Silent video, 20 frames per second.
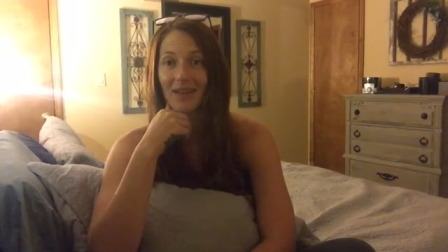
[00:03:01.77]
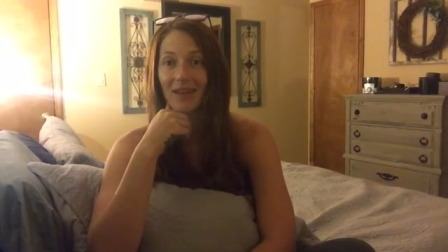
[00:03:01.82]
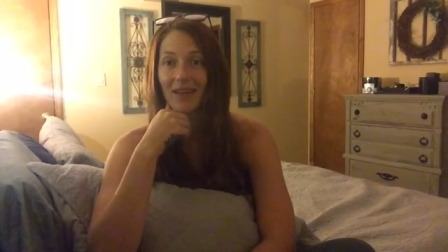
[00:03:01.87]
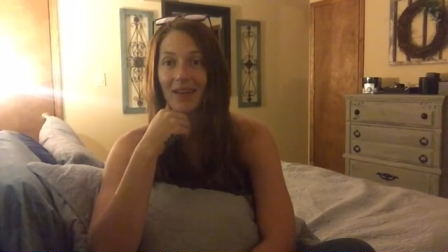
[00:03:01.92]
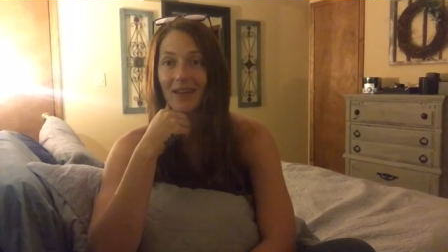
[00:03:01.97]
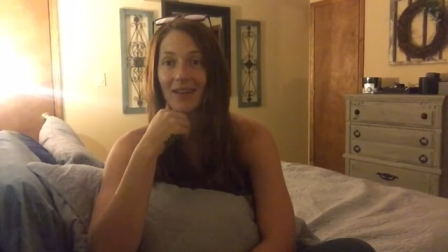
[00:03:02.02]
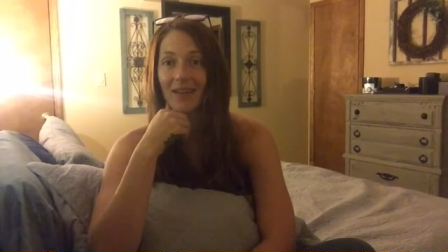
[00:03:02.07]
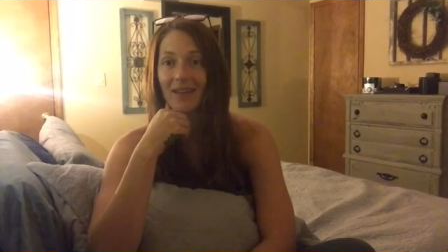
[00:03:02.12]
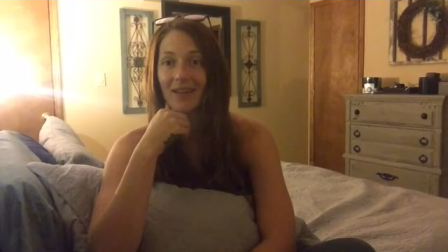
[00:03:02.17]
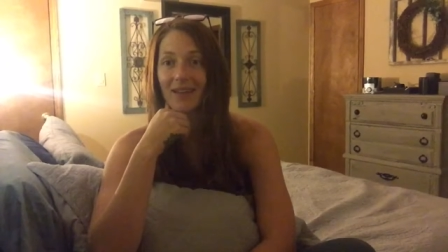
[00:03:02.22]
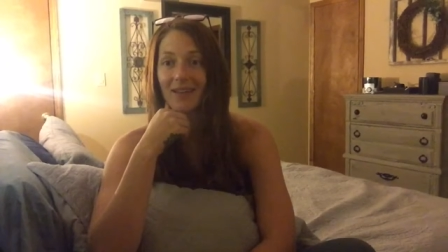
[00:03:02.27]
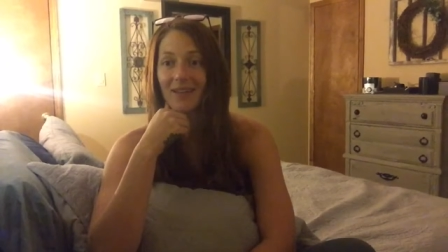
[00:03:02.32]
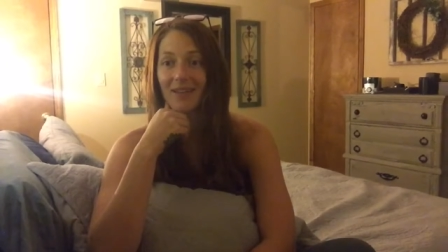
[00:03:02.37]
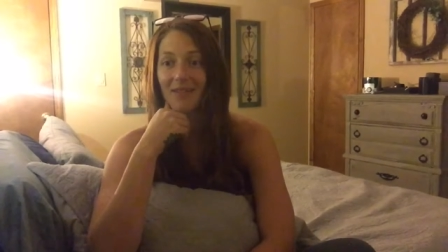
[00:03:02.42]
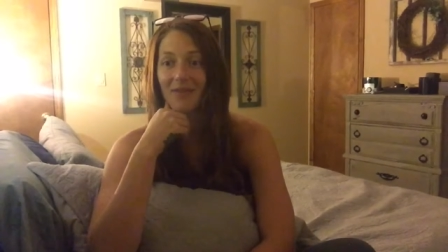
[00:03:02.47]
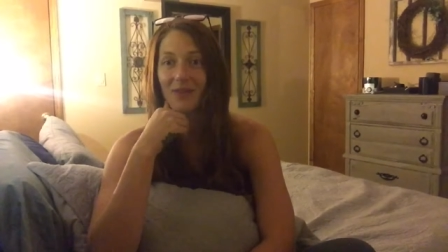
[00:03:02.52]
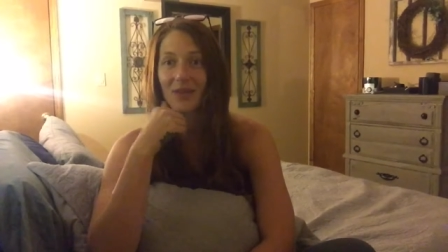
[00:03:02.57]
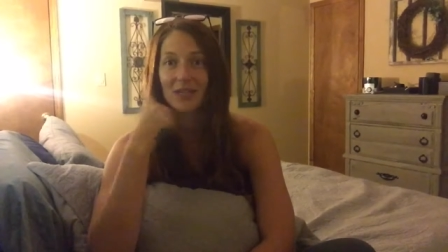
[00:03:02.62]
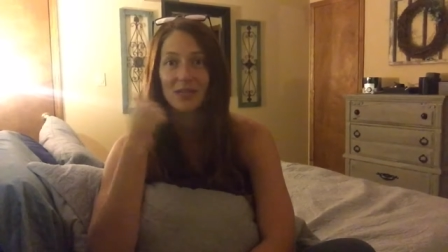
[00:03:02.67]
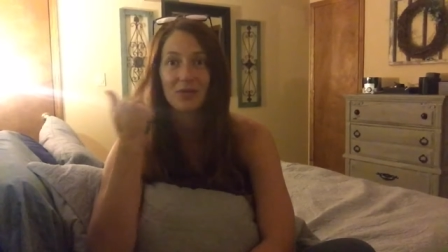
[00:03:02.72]

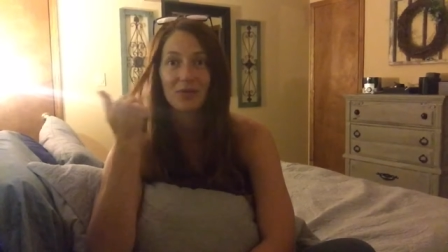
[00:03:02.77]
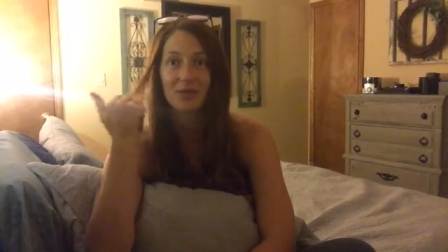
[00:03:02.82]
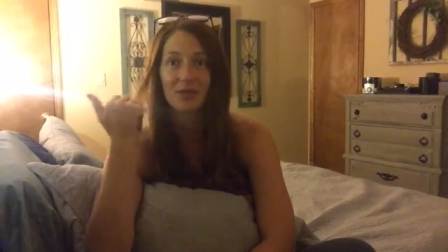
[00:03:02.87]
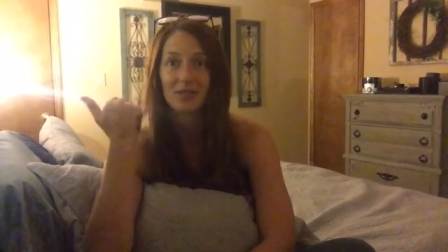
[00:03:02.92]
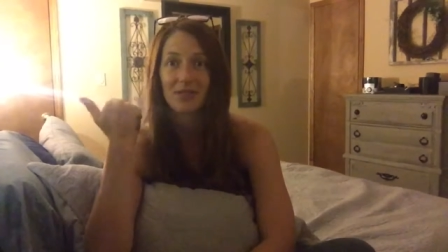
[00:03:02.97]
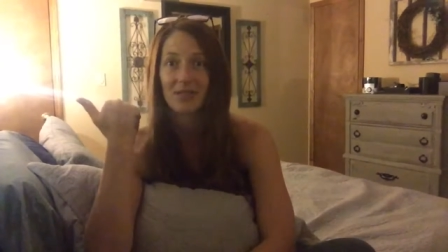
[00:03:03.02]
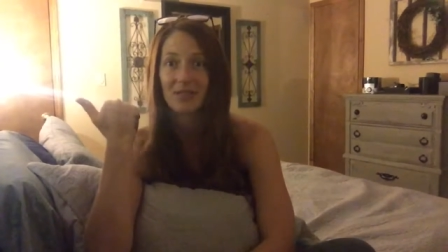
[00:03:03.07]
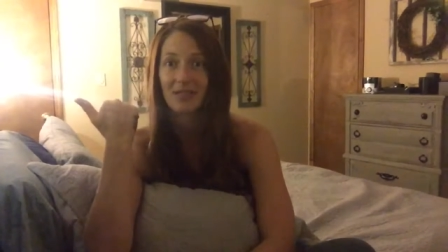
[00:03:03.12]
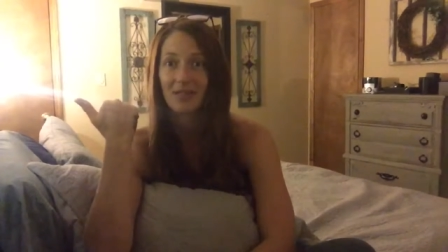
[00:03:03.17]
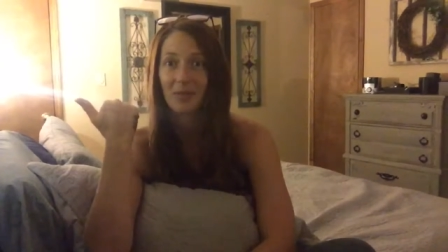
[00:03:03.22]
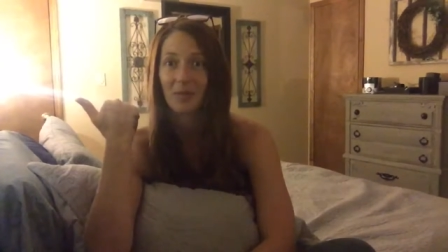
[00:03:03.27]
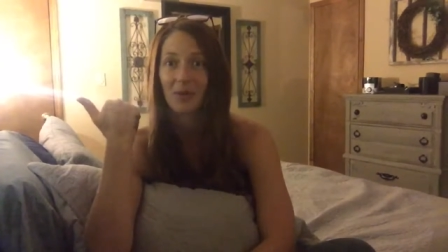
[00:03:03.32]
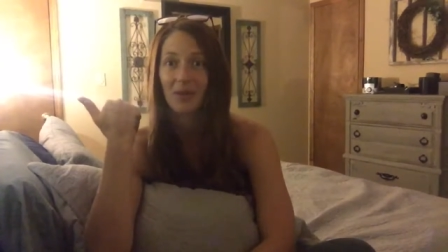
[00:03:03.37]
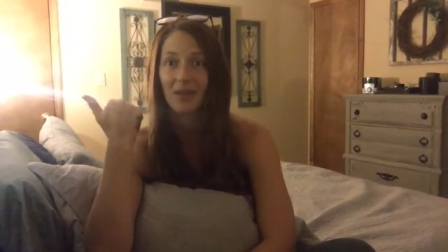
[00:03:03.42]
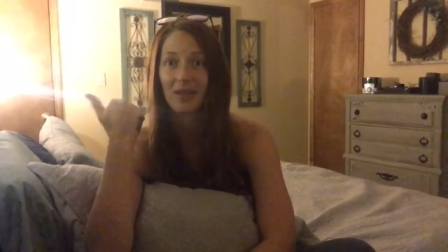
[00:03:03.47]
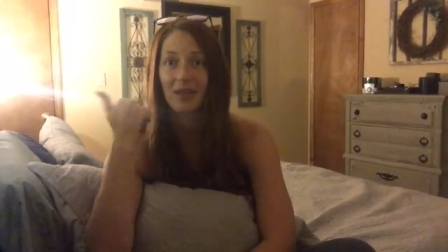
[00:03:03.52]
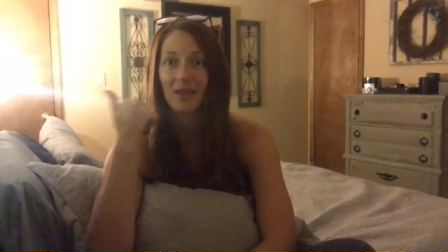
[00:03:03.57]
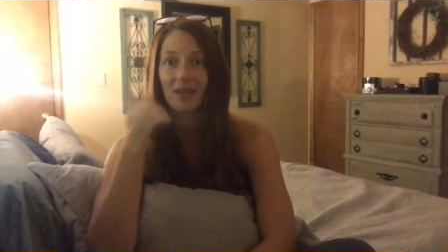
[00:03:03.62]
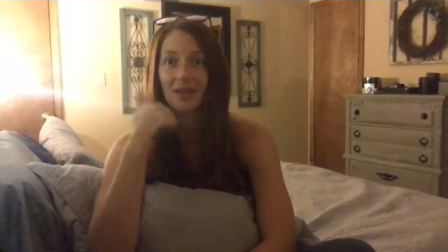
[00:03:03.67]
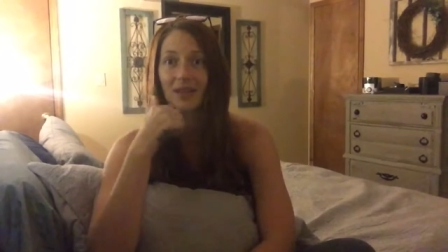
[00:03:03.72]
and vice versa some
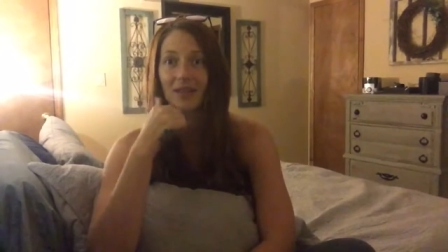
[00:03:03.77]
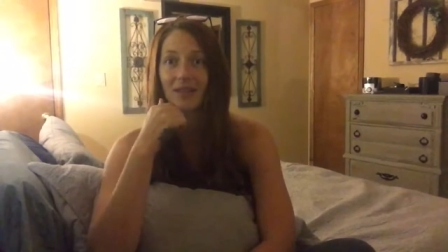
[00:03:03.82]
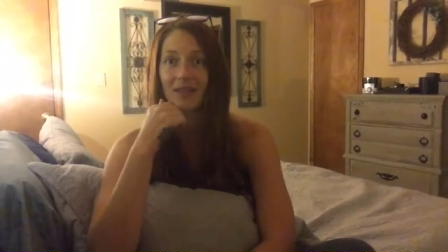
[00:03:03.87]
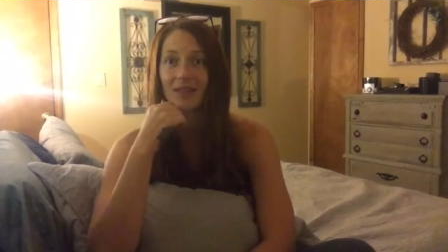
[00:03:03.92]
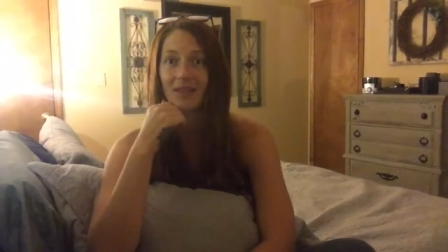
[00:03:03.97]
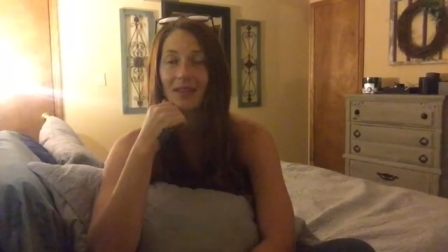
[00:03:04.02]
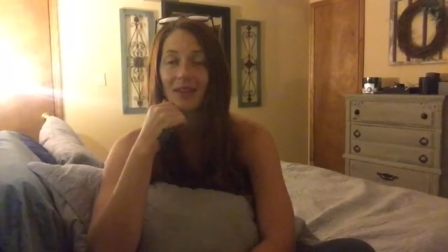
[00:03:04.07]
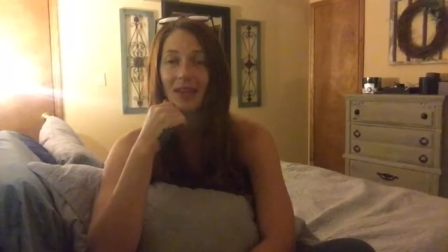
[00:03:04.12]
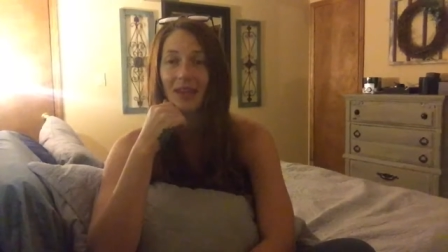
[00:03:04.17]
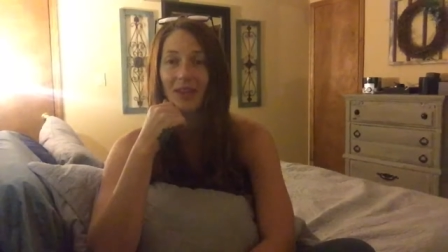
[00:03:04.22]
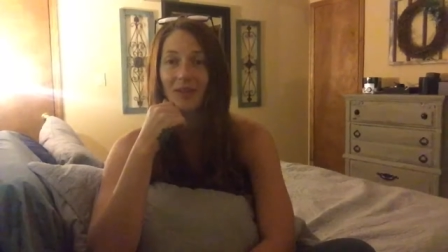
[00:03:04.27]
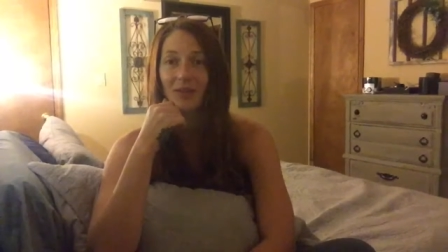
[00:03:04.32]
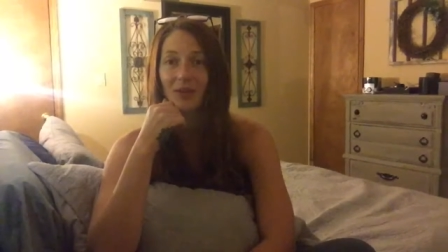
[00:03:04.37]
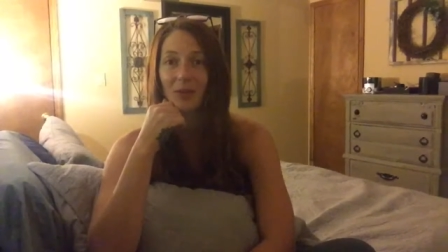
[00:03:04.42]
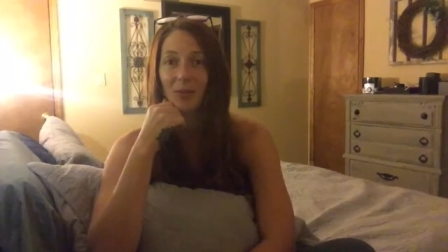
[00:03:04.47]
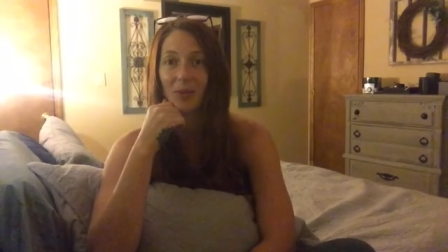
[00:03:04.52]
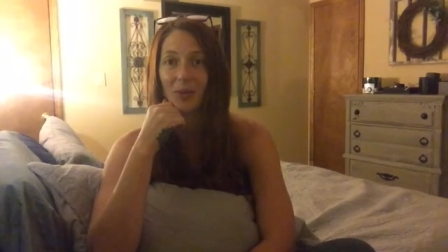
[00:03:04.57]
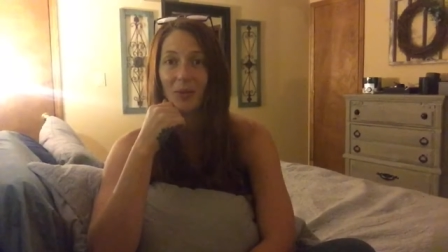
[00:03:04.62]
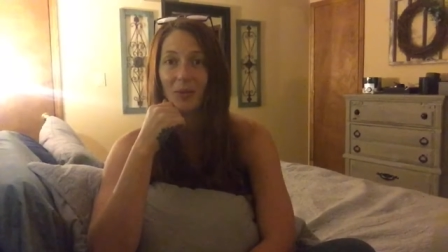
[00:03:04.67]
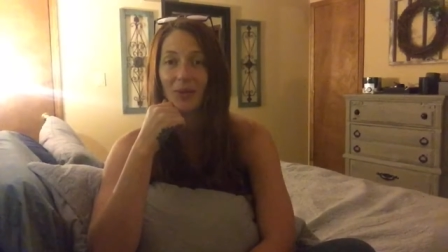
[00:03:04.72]
of the the
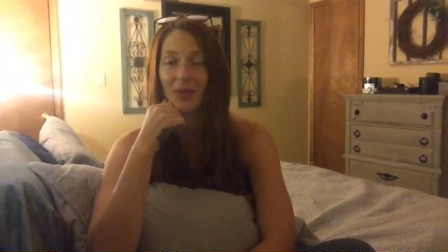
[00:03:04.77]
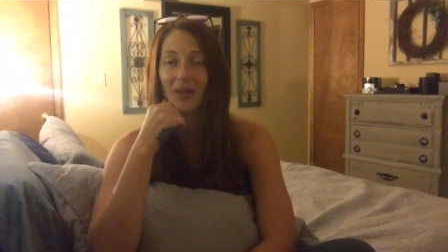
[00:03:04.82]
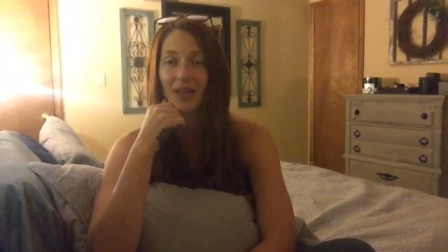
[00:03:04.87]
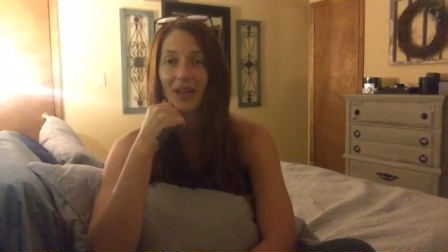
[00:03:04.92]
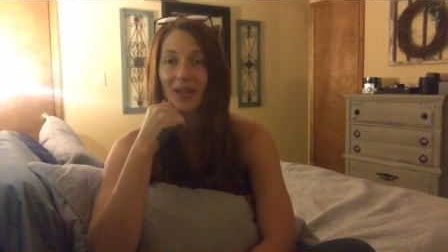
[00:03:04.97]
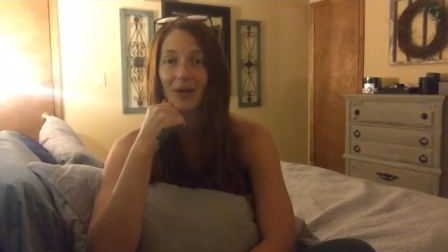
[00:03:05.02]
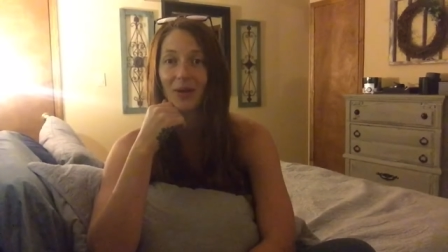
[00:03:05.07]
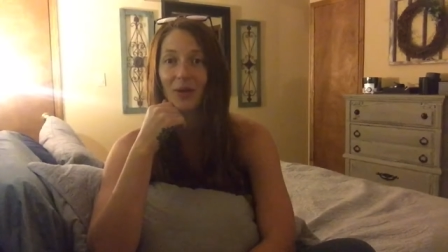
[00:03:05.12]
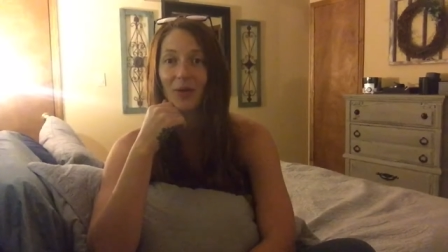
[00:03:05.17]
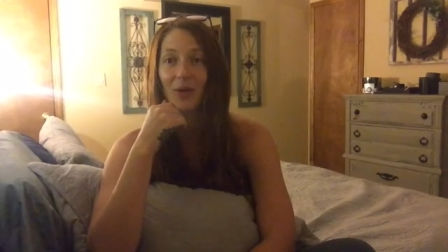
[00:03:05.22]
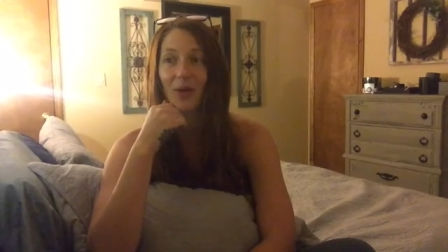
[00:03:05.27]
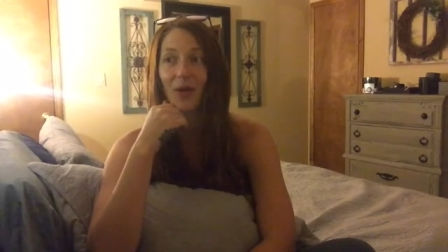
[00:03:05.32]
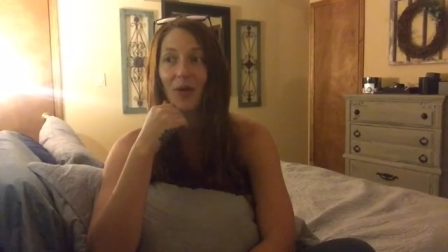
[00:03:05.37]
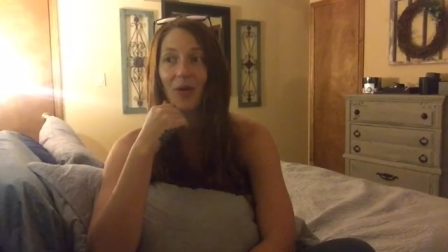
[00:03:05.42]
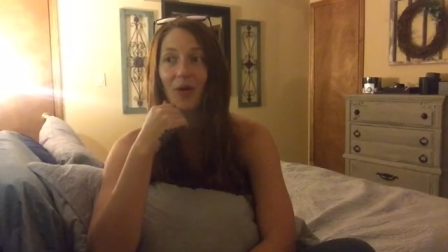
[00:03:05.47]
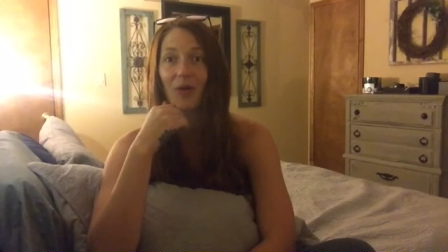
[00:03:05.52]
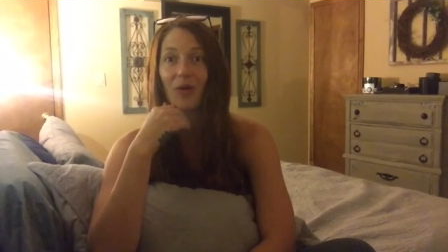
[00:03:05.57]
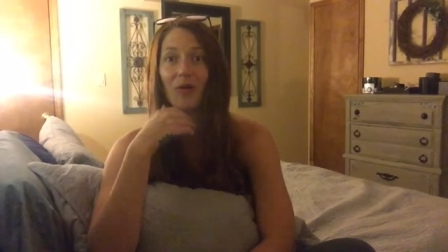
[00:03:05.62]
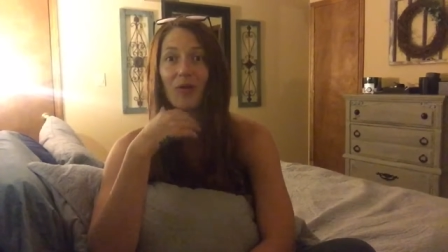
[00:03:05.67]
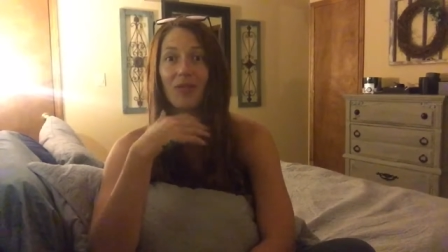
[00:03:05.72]
heavier people I know
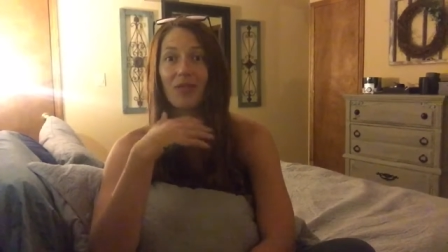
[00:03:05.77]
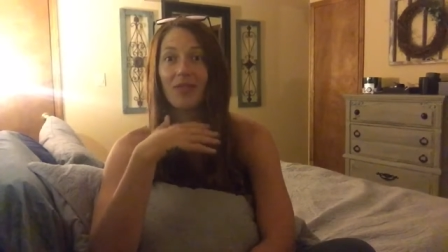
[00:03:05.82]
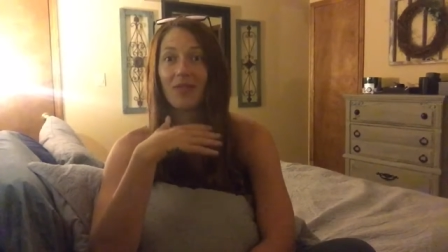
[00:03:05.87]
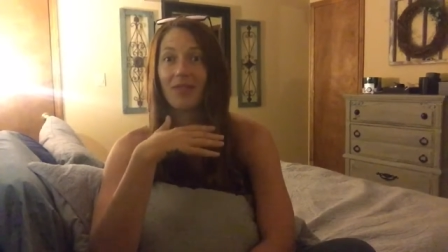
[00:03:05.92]
are